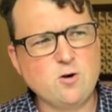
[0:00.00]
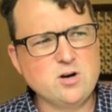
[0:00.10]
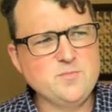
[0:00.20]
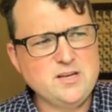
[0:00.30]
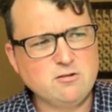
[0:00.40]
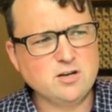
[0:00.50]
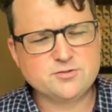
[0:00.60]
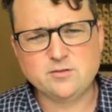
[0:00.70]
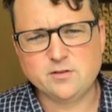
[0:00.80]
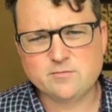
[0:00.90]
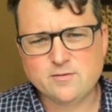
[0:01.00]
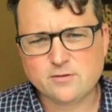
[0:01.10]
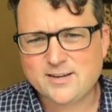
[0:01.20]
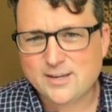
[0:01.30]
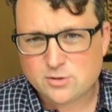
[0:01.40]
army cross over the river
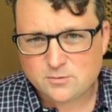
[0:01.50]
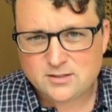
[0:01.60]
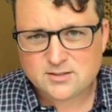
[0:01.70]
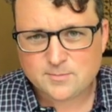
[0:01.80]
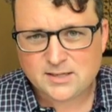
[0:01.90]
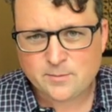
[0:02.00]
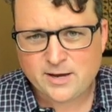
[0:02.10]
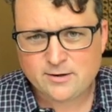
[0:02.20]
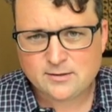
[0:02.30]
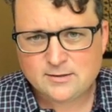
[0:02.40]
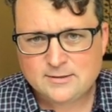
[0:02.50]
and not doing something about it?